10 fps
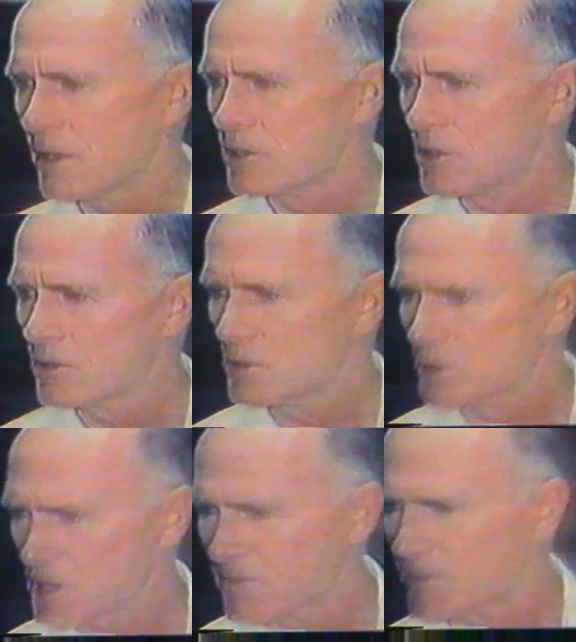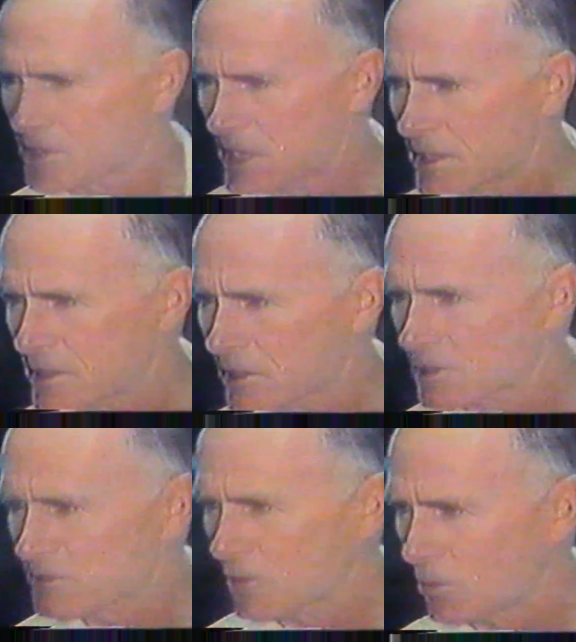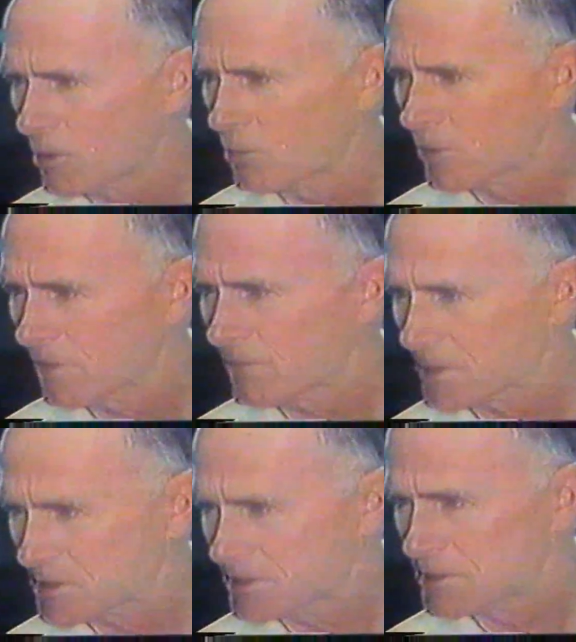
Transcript: you, you see if there's any tears flowing on their faces.